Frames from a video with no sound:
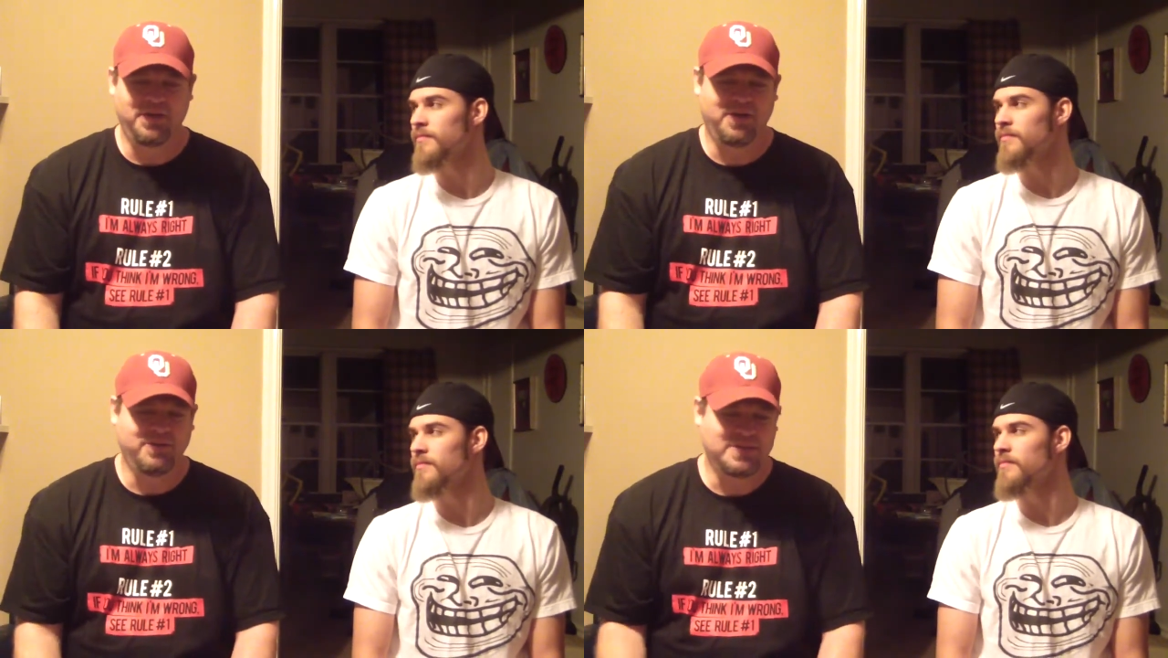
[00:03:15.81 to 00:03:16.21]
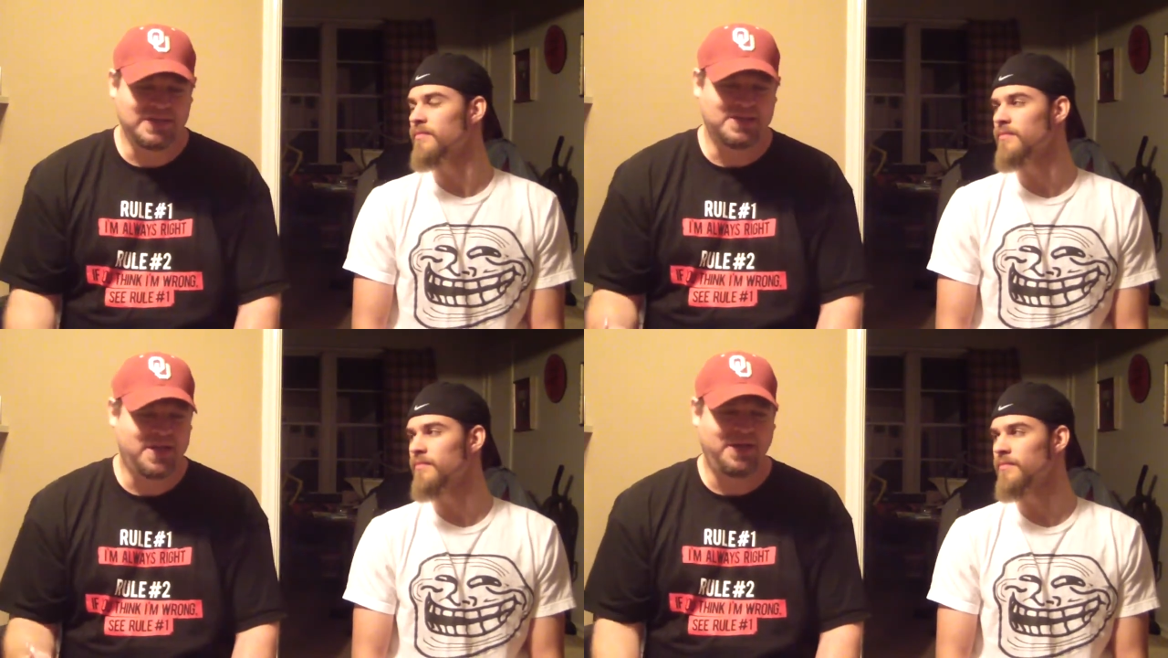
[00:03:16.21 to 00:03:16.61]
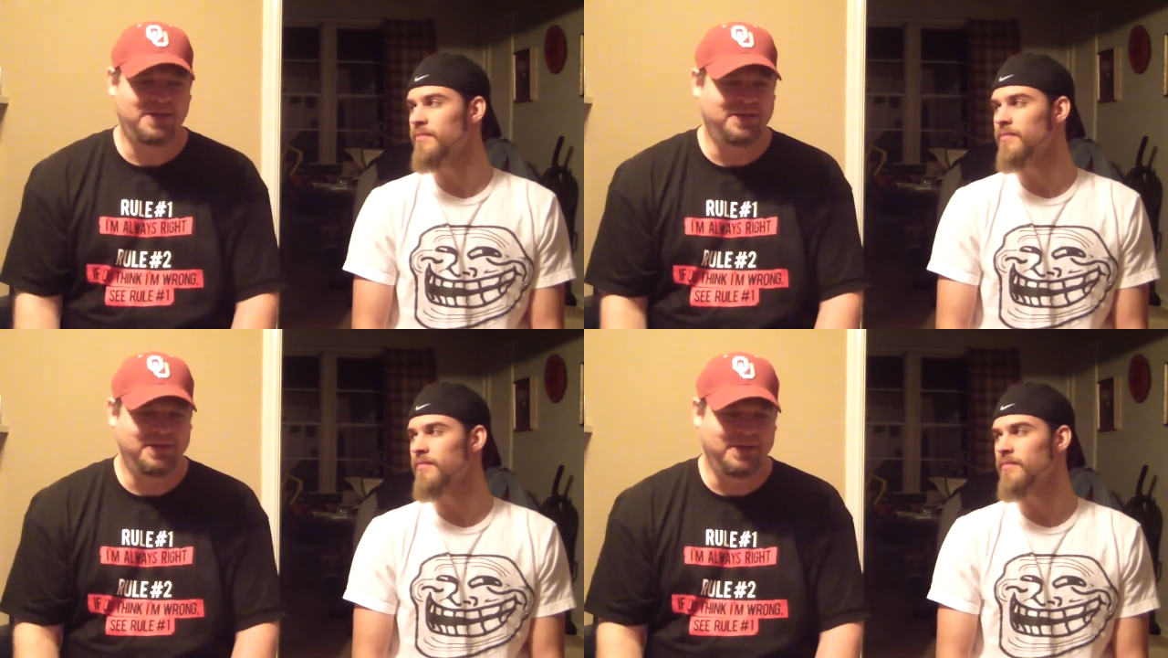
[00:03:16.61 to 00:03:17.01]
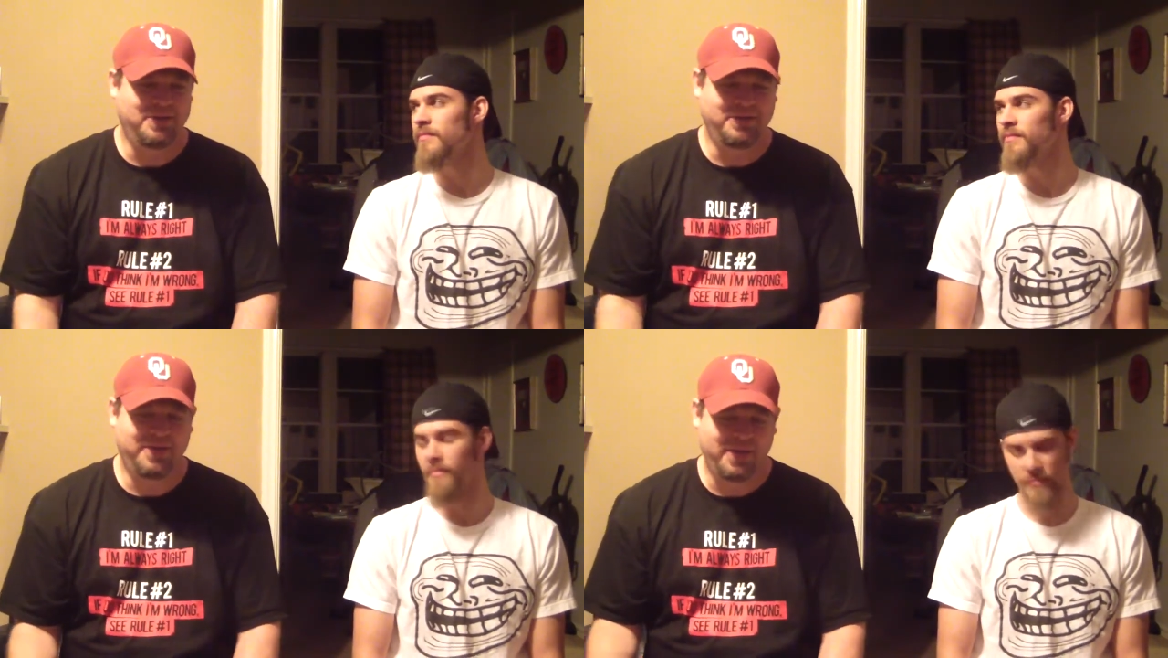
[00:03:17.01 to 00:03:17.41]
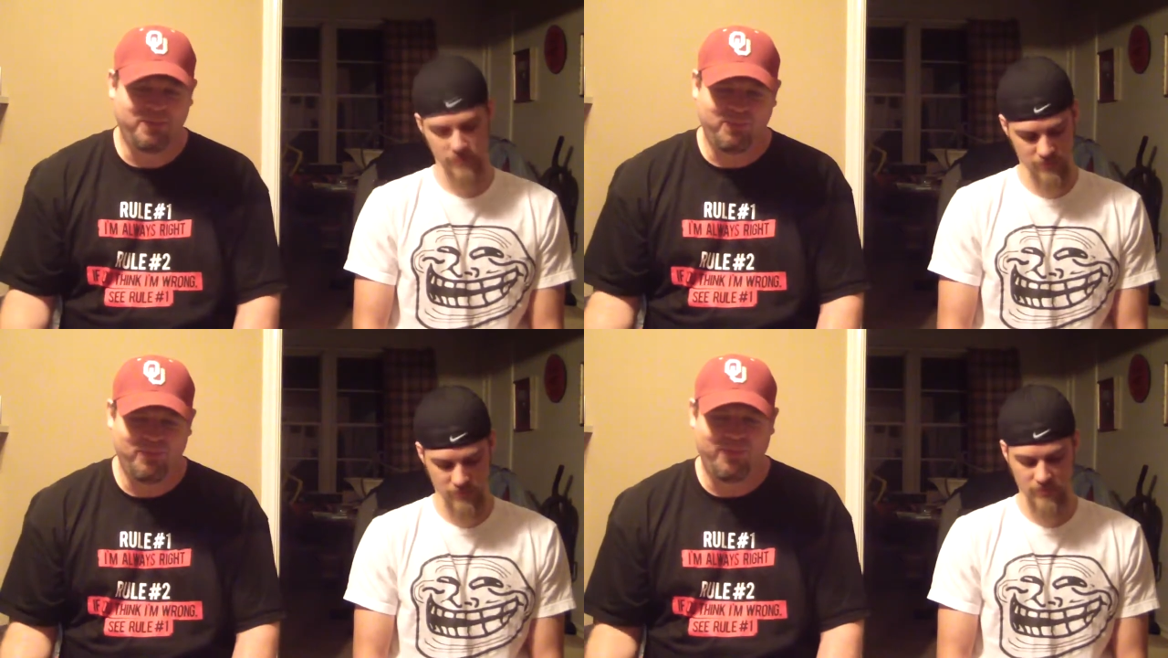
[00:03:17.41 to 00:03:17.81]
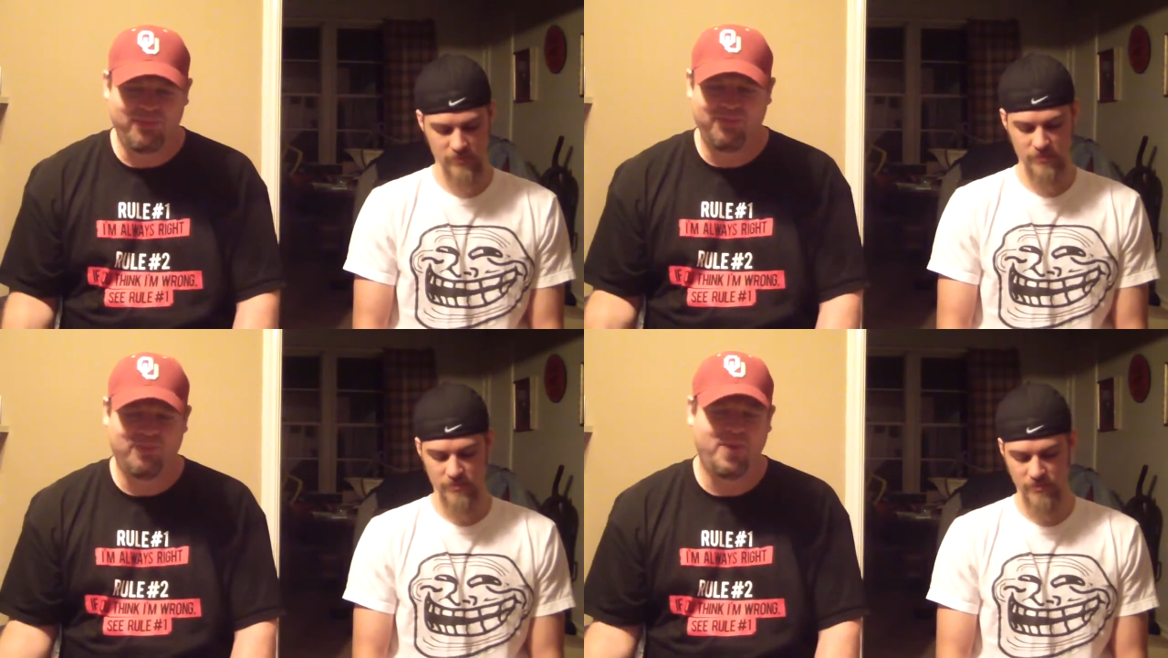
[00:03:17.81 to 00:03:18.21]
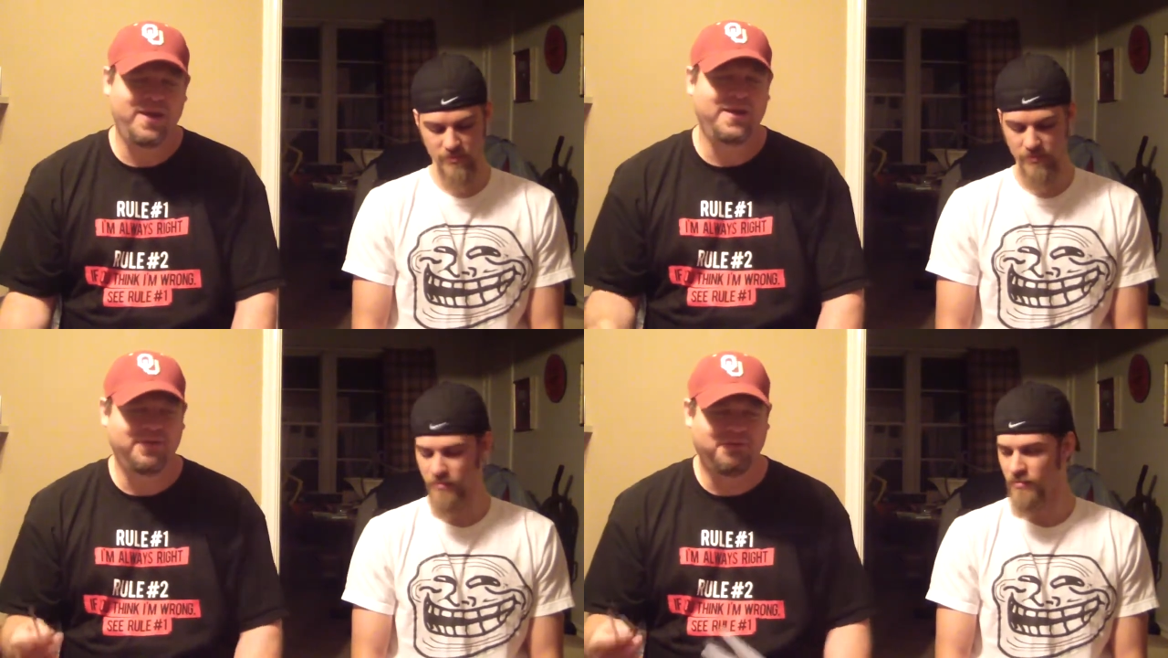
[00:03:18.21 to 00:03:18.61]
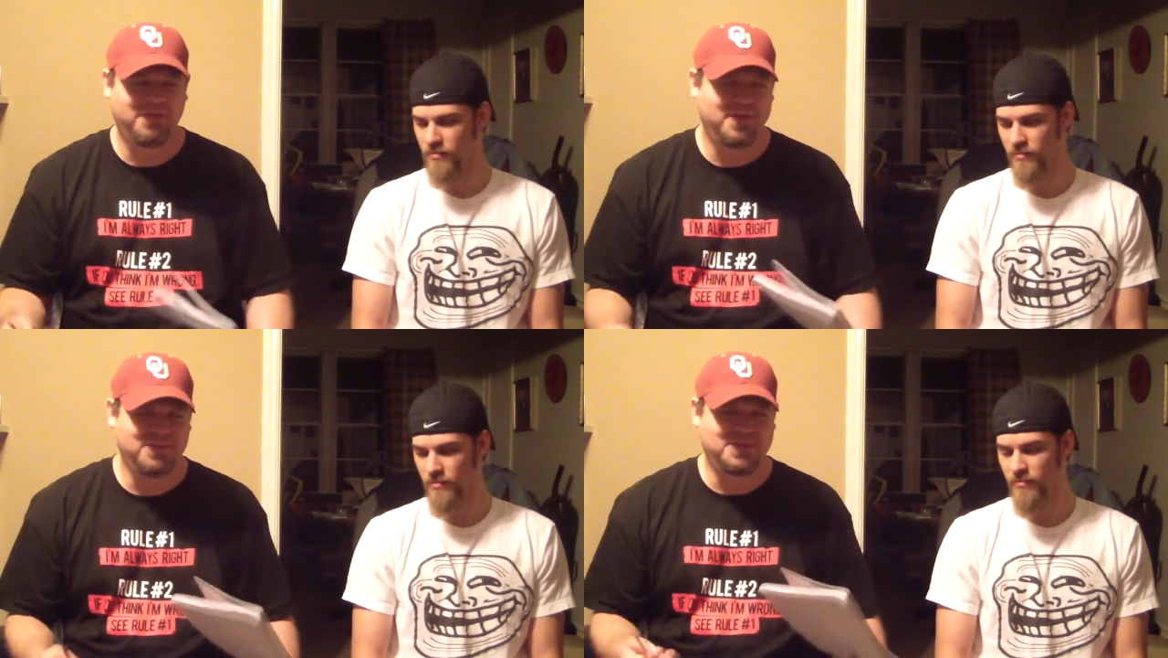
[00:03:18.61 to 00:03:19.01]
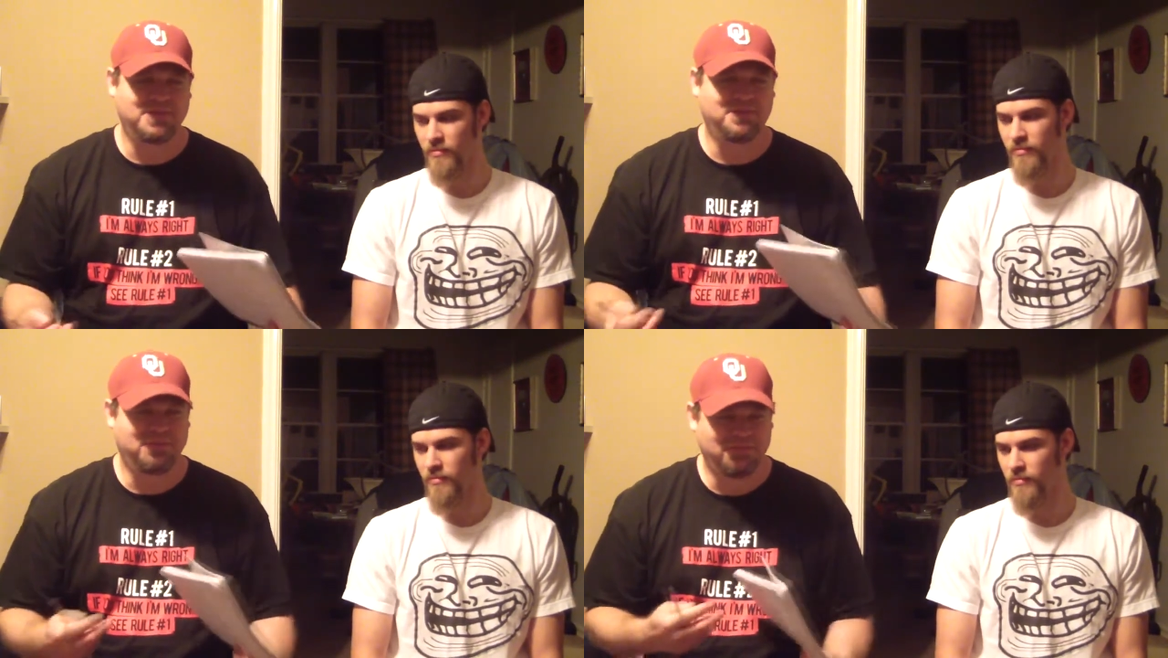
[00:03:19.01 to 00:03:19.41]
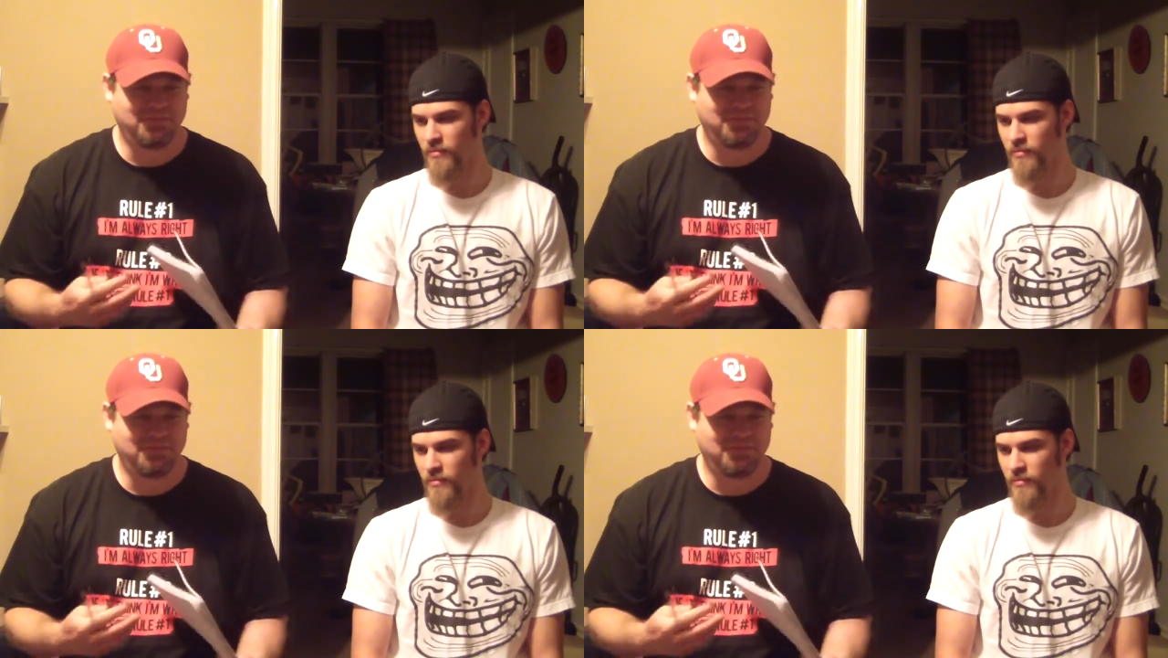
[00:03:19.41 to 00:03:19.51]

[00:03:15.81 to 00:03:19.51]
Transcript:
Speaker 1: you know, I was excited, and, you know, I kept waiting for them to